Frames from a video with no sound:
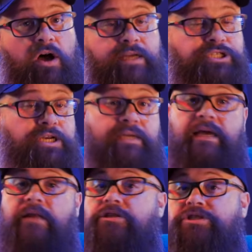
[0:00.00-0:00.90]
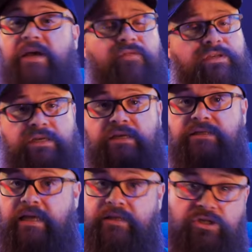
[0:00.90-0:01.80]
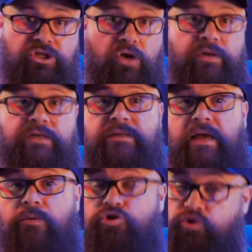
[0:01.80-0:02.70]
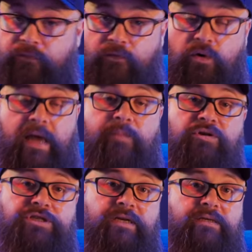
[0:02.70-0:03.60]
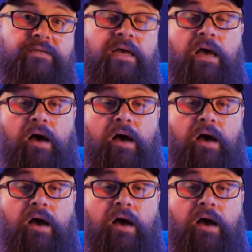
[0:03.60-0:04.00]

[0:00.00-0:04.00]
I checked out the JVCs and the Sonys, they were true 4K projectors.